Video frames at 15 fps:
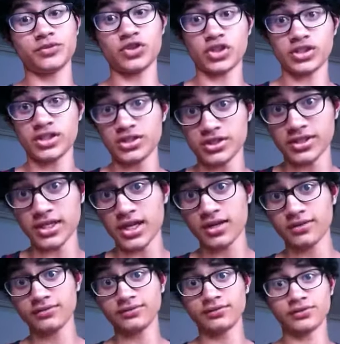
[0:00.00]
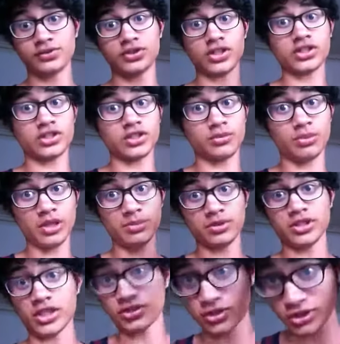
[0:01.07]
trust in yourself, trust in the people that